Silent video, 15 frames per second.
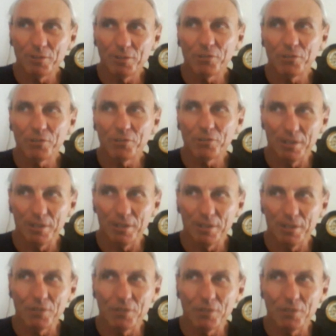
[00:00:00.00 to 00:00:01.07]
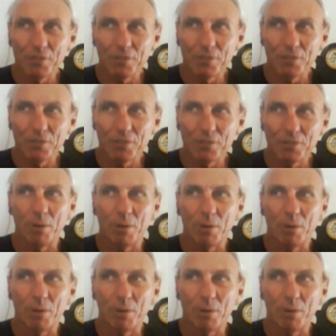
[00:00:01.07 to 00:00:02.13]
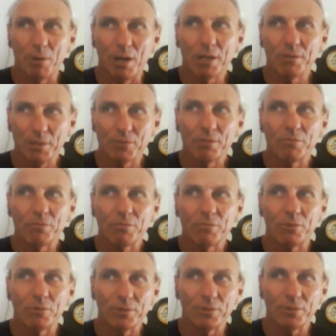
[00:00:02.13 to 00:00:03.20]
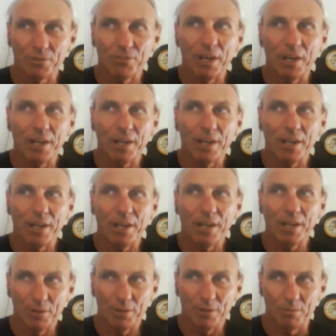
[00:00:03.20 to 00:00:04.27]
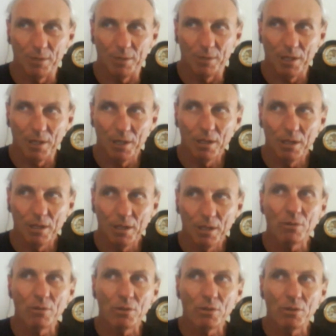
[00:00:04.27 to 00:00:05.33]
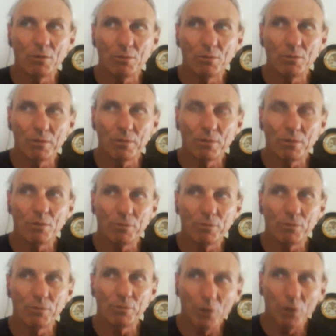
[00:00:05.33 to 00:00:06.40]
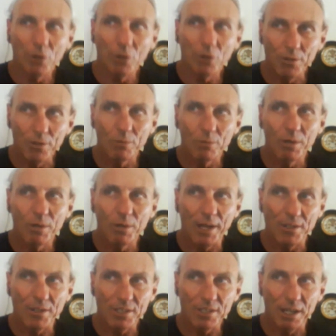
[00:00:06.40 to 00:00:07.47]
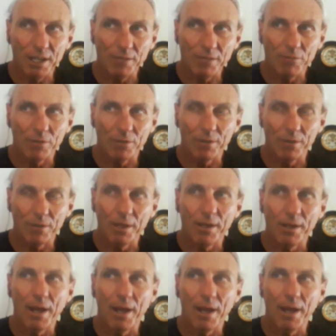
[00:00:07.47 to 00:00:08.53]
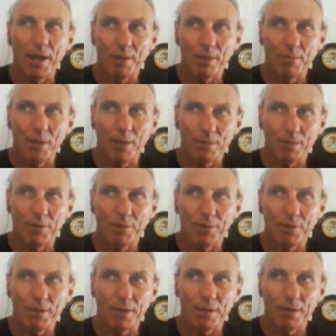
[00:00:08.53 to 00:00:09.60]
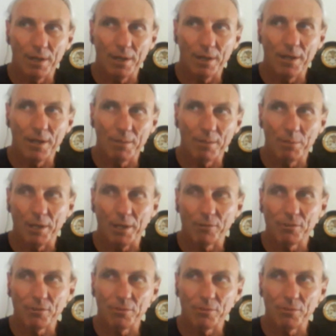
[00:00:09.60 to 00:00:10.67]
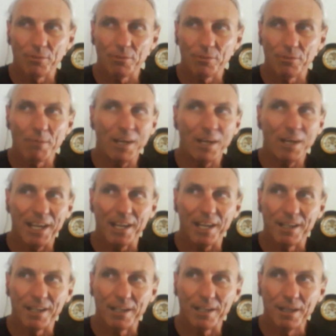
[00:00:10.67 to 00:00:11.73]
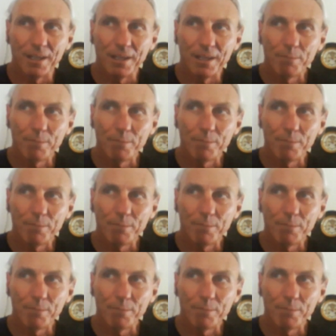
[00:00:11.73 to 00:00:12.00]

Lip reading: you have just hit upon the reason for the design of the foam. You've heard what I designed for, and now I'm very impressed. You've made my day.